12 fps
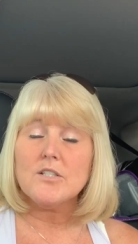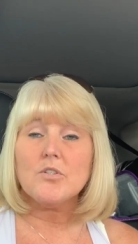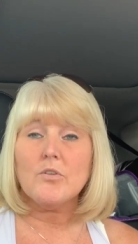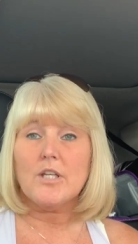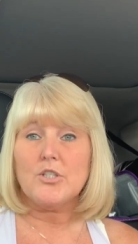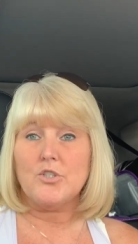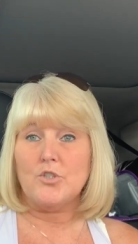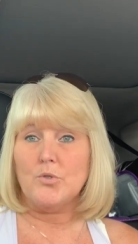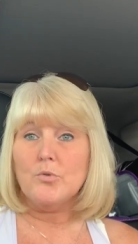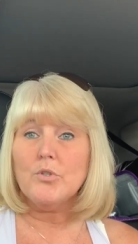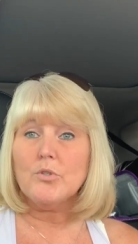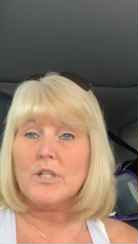so that you
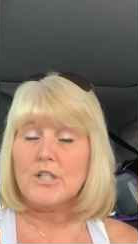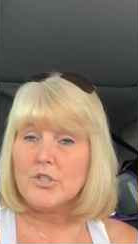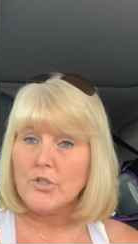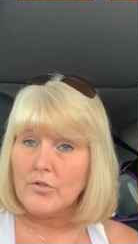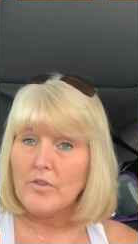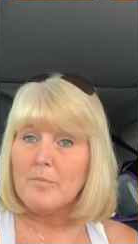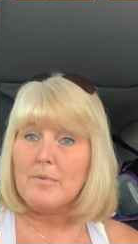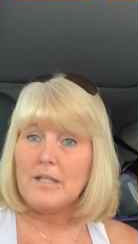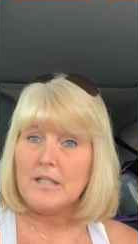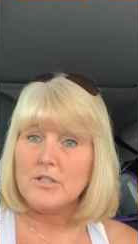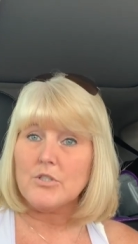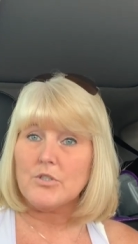can turn them
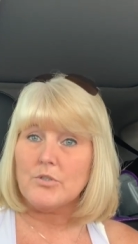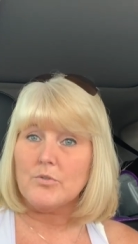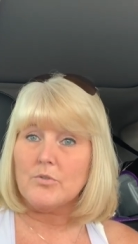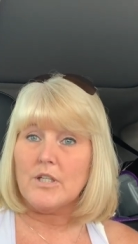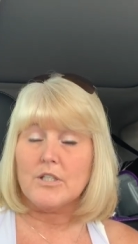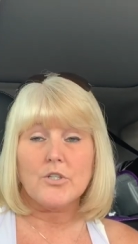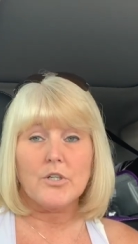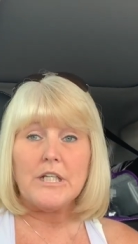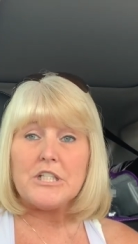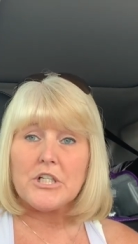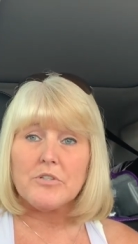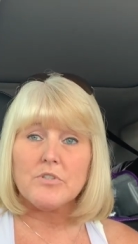into the Attorney
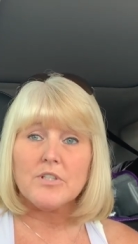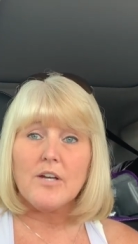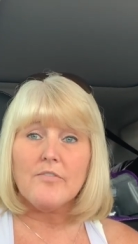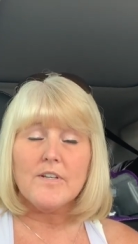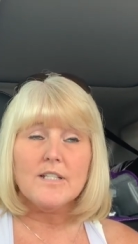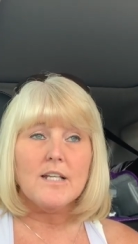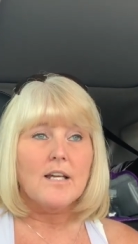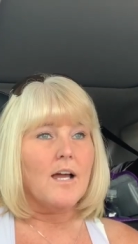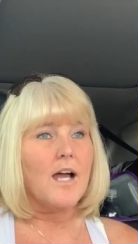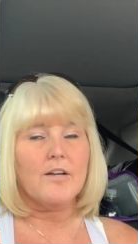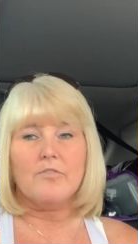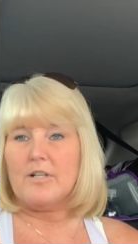General's office.
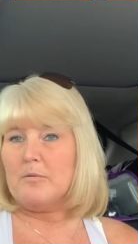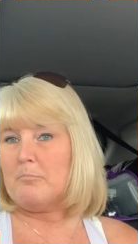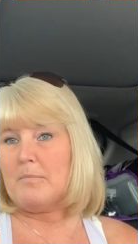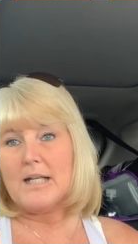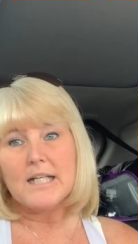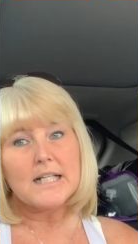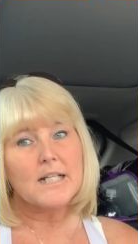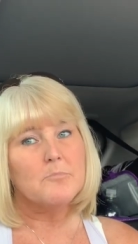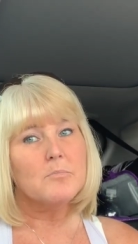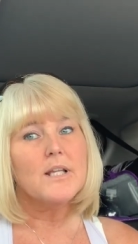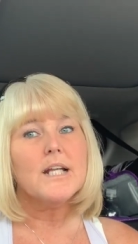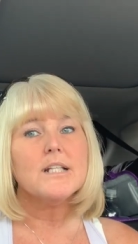I've written many
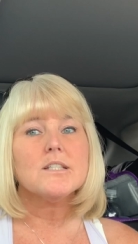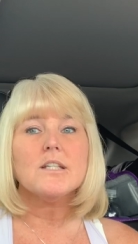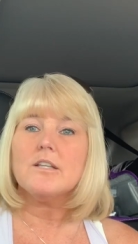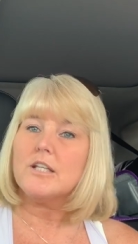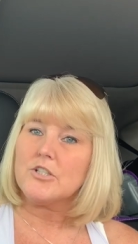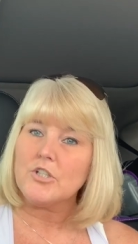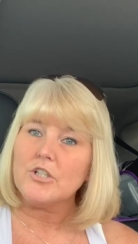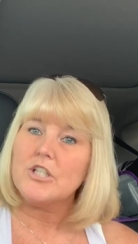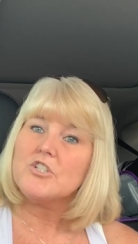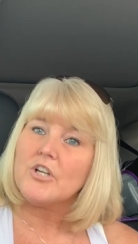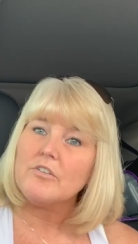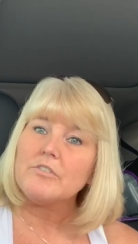complaints to the Attorney
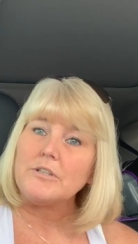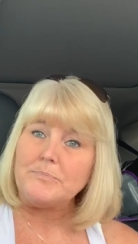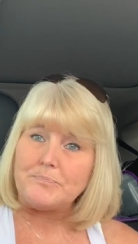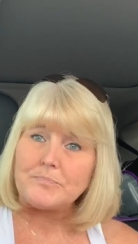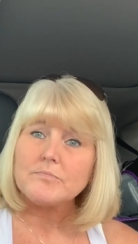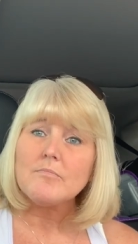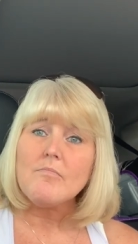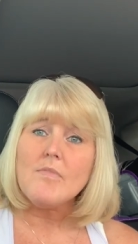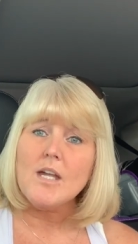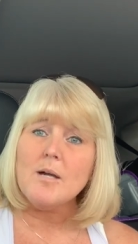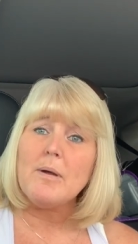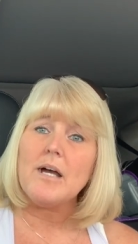General
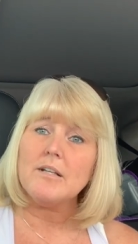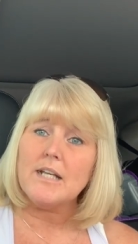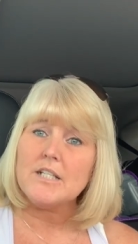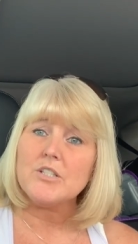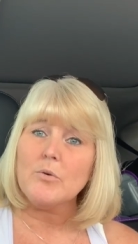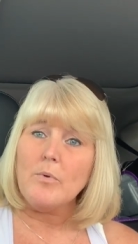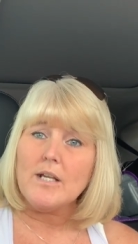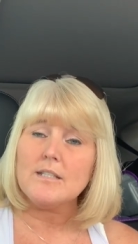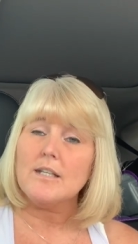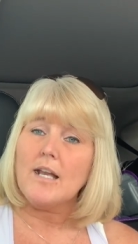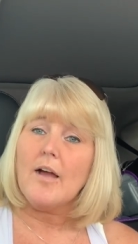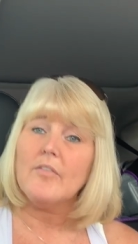about HOAs
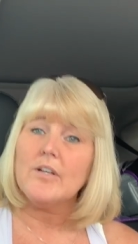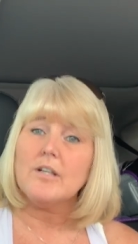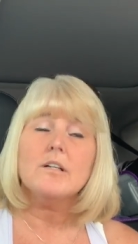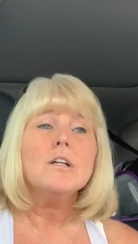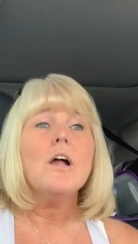and how they're